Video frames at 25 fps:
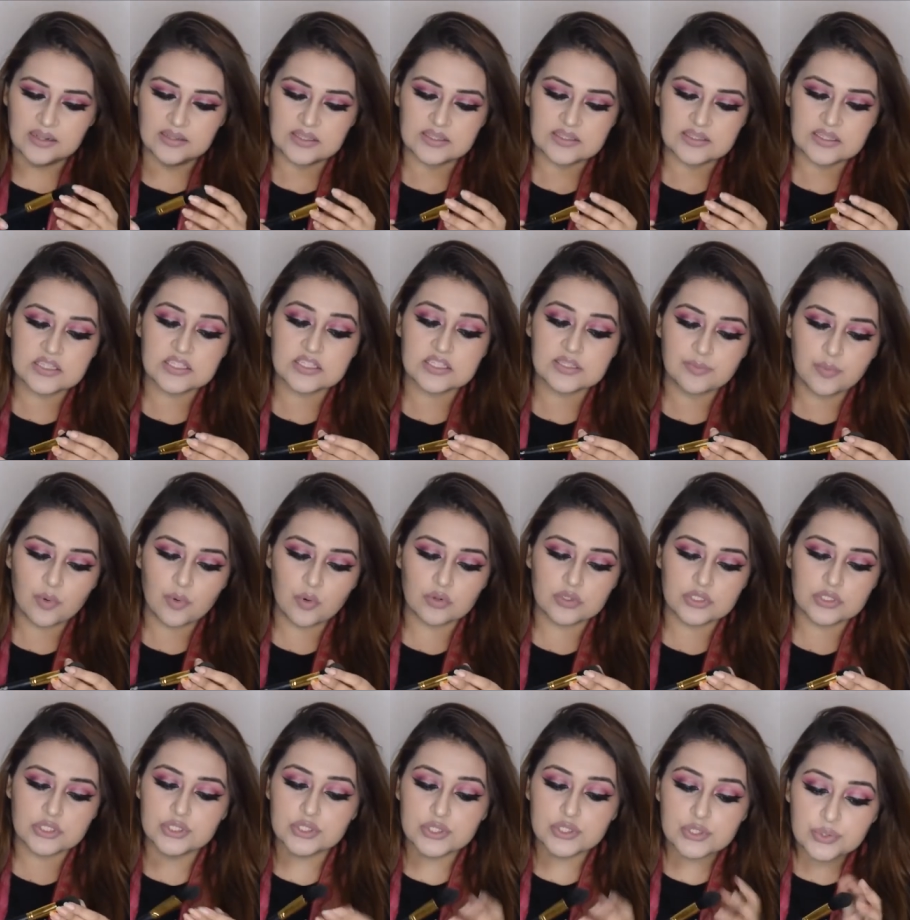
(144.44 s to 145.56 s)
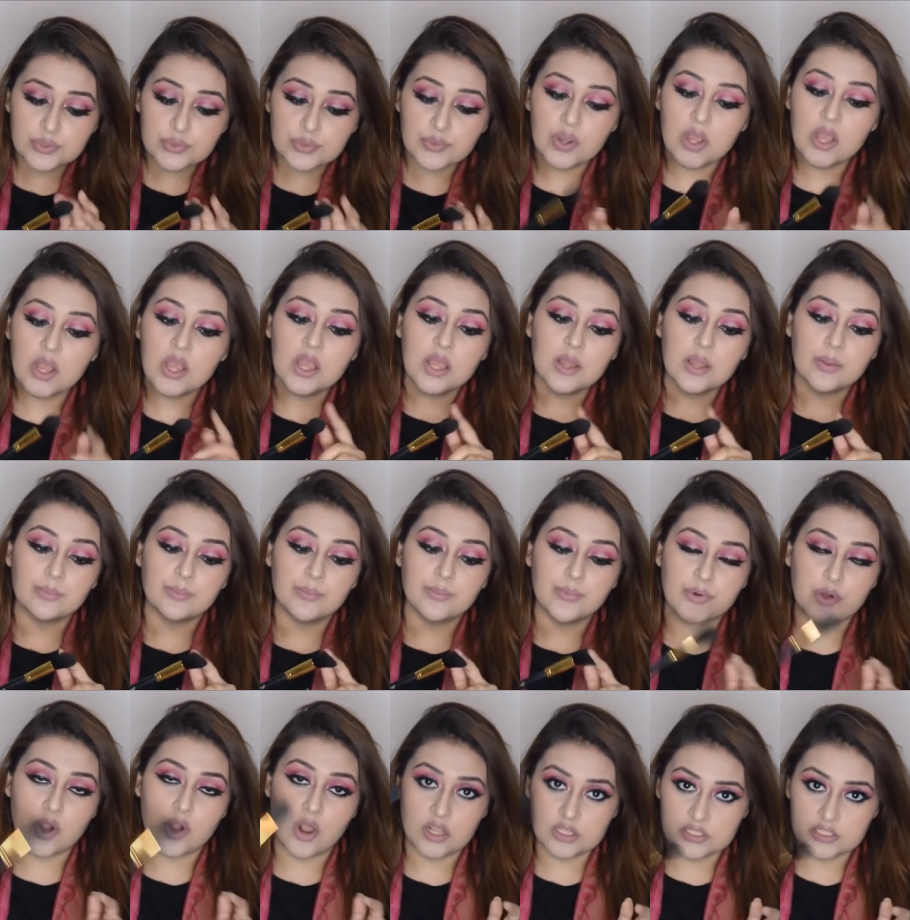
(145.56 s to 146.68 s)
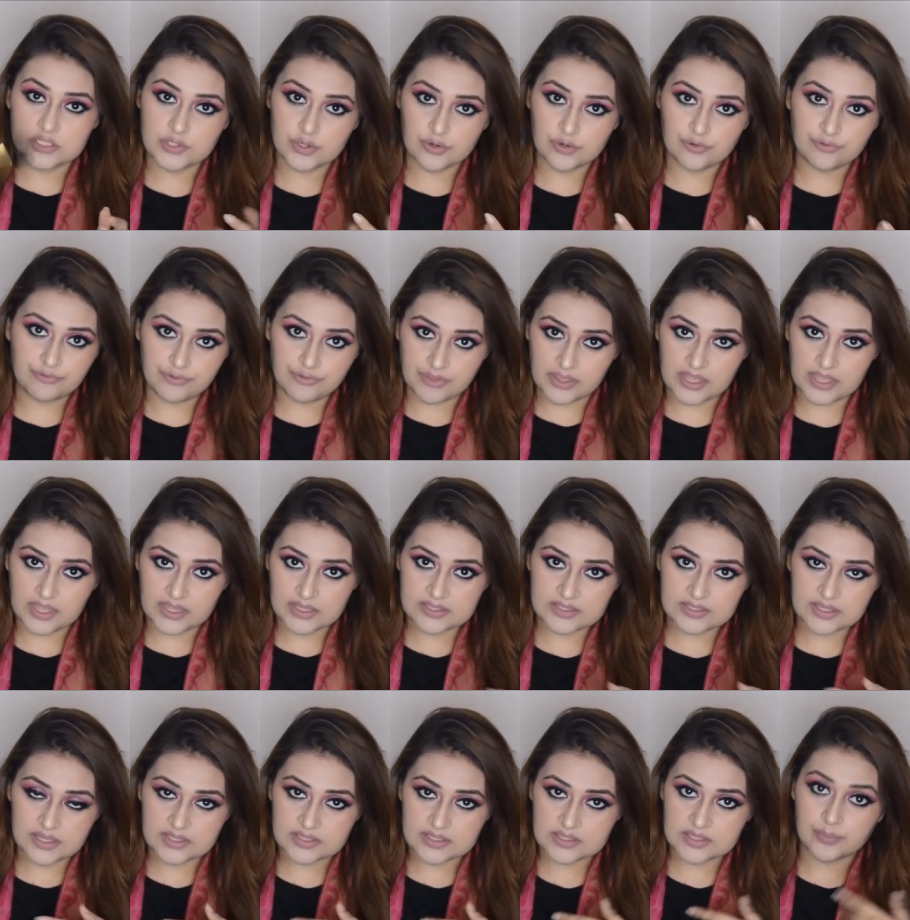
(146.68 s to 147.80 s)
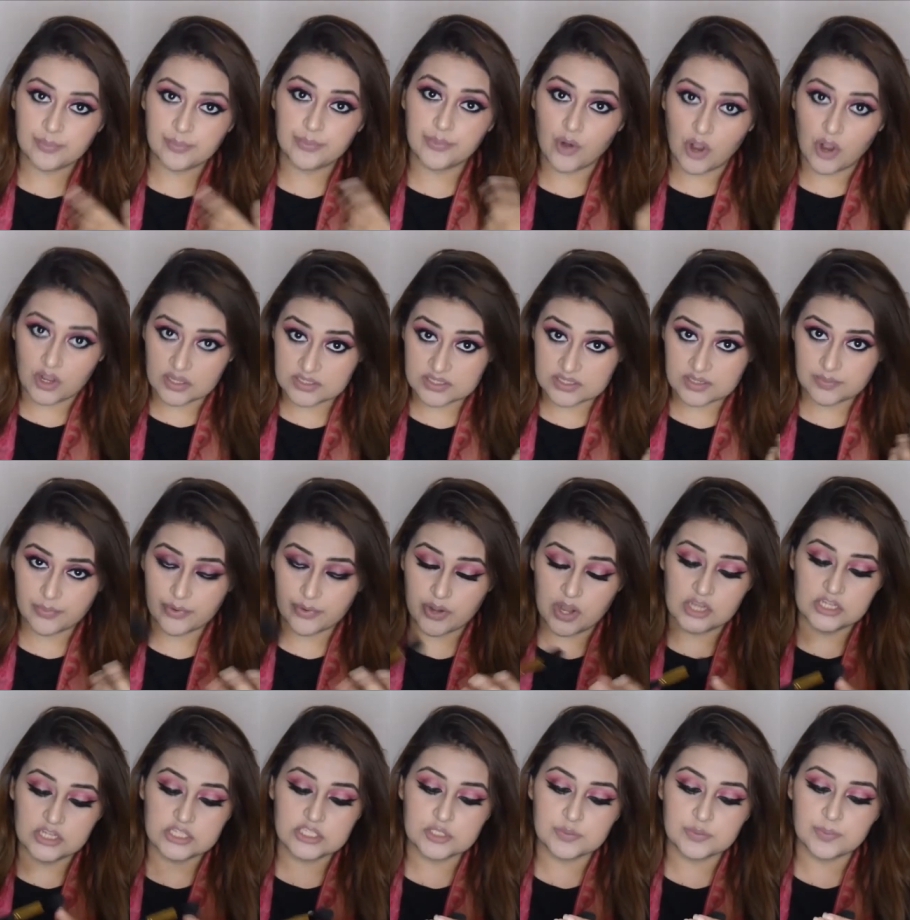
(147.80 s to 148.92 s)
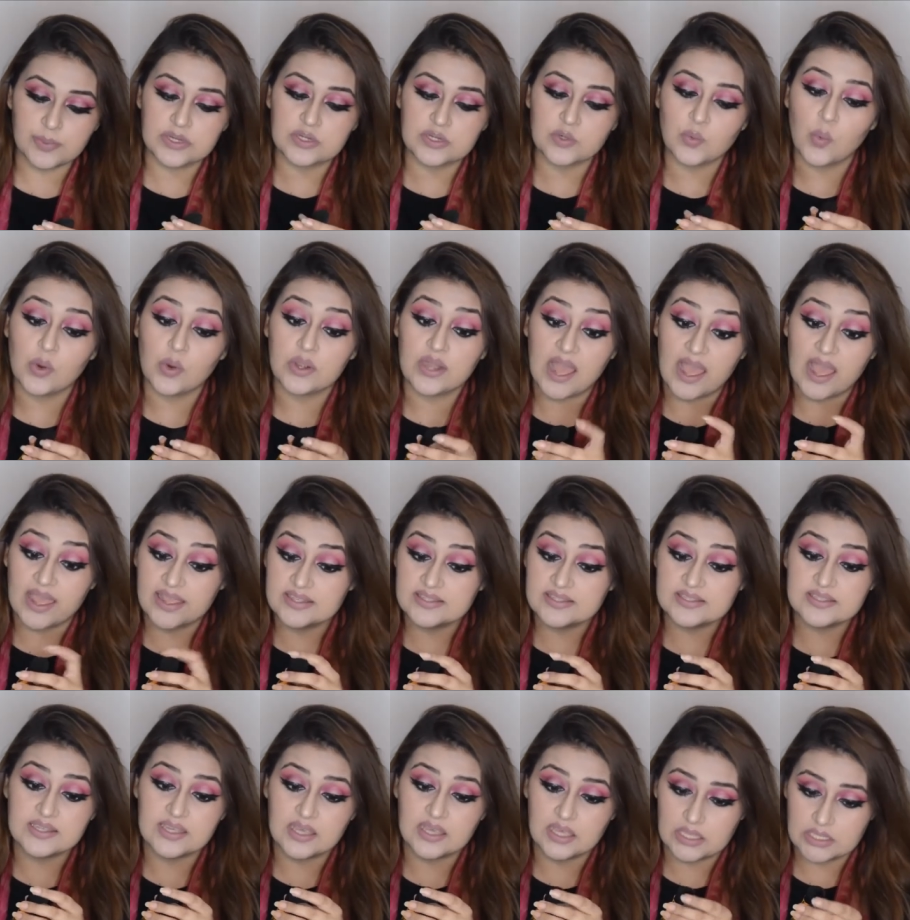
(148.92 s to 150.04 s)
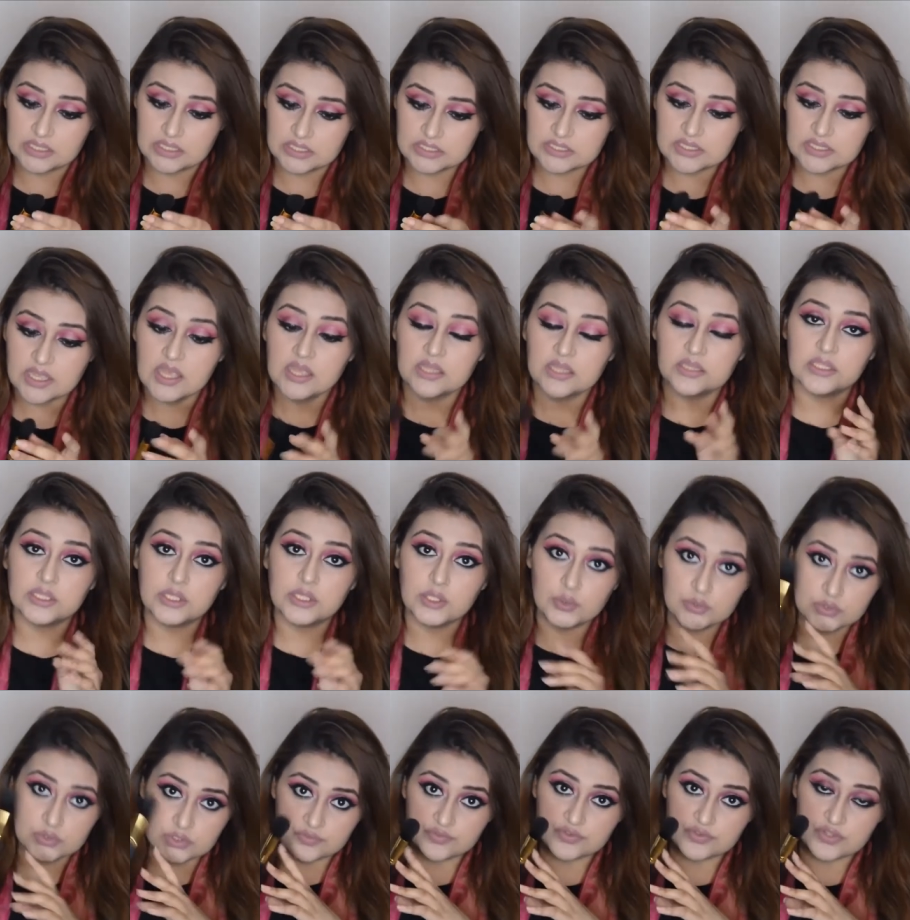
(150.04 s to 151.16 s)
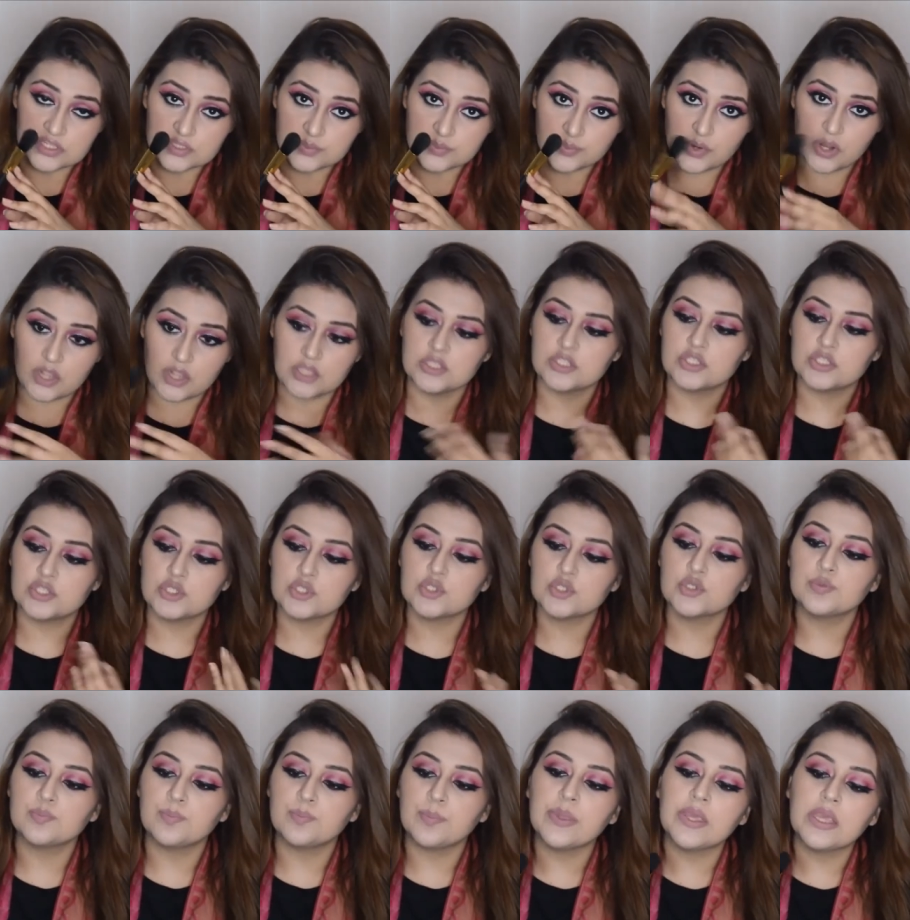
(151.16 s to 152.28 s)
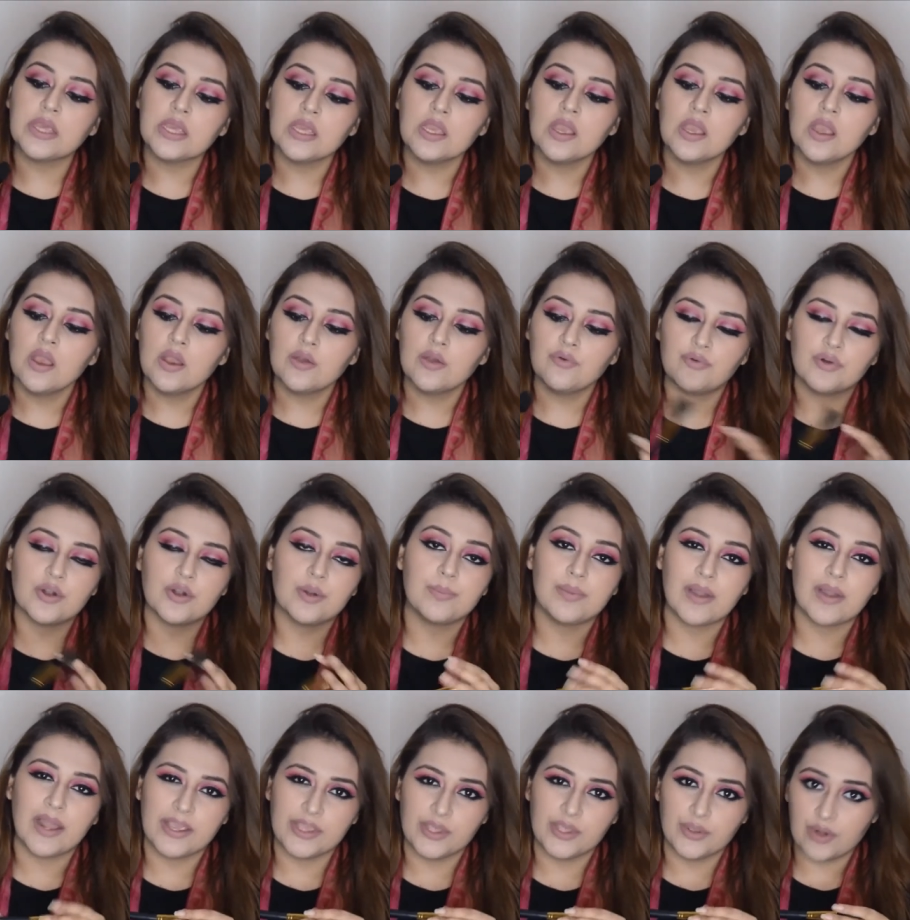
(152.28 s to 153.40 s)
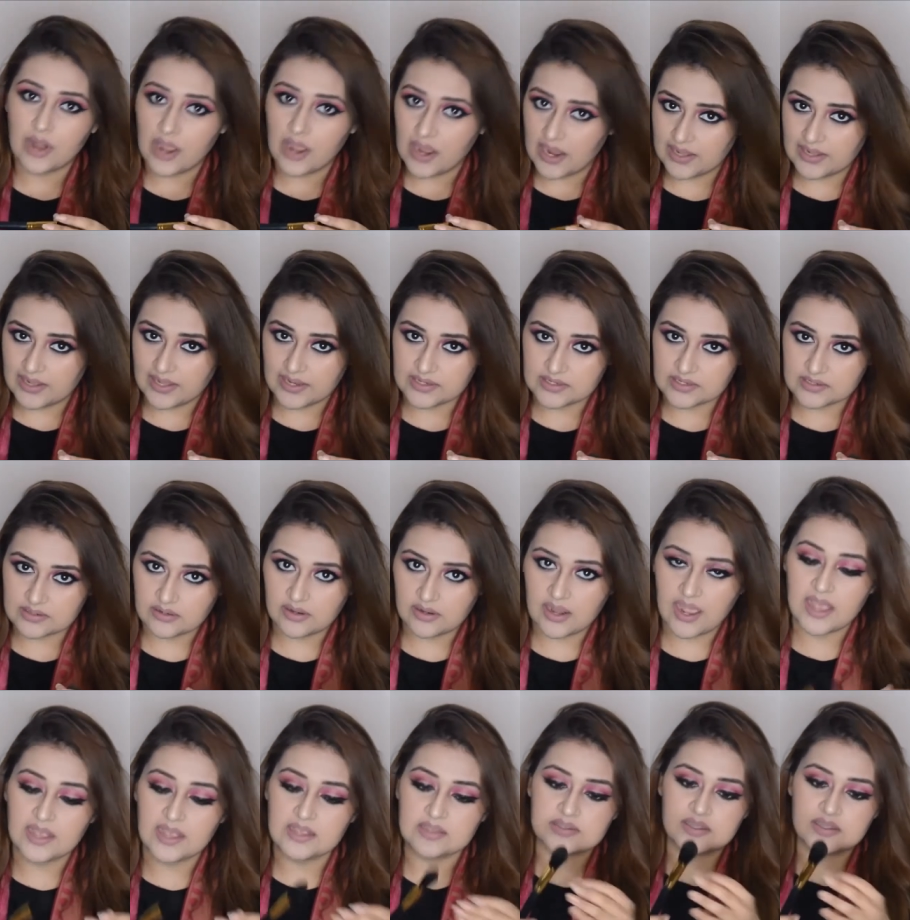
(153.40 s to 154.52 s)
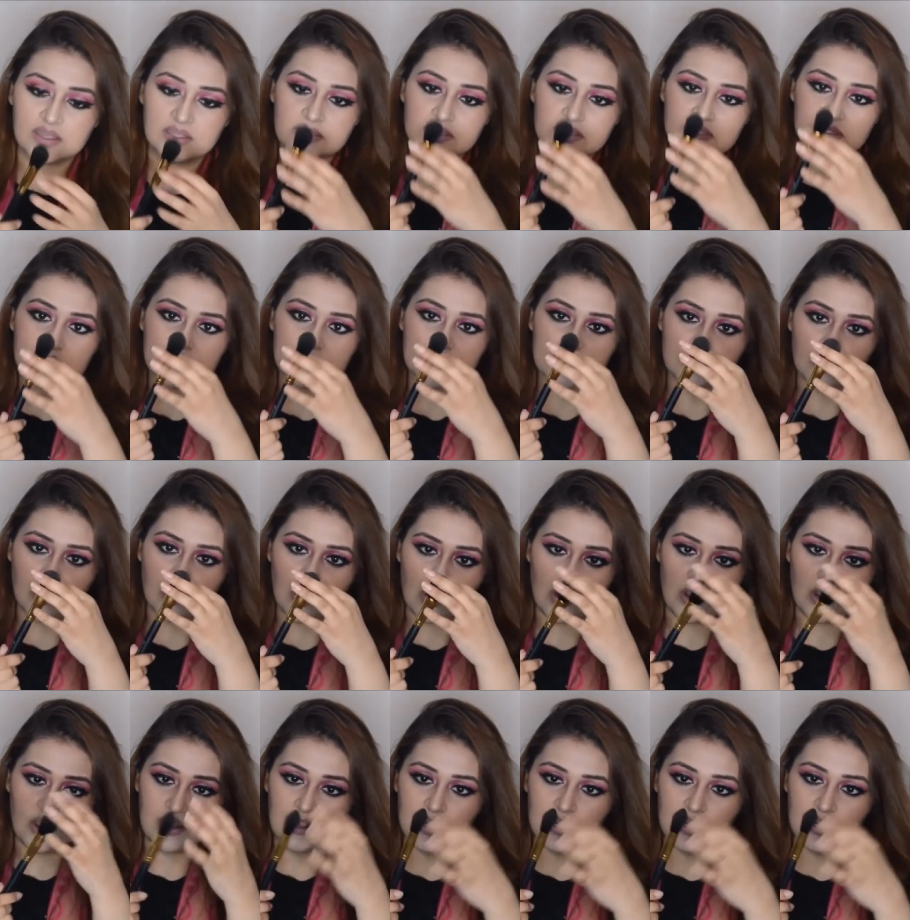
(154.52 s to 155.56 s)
this is supposed to bronze your face. It's a bronzer brush, but what I see is the use of this brush should be for applying your highlighter, as it's small,